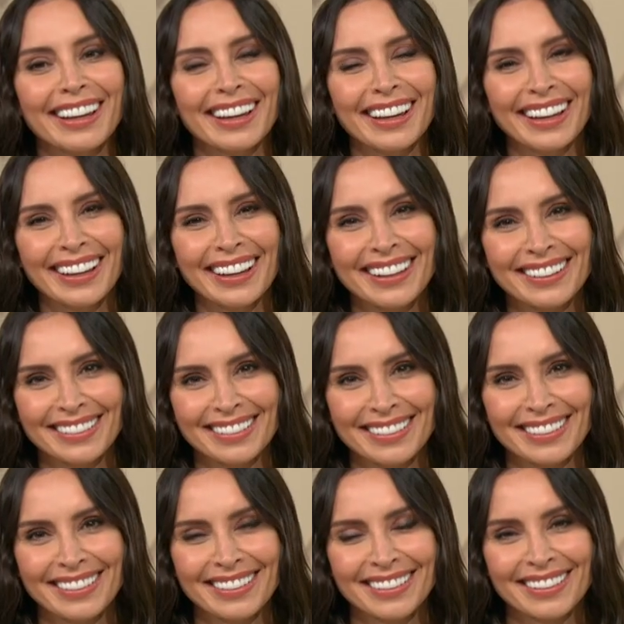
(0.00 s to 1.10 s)

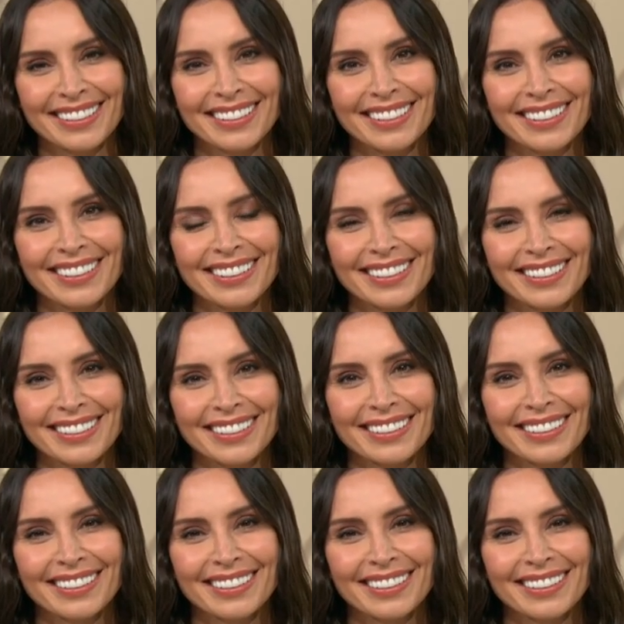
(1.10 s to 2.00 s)
(not speaking)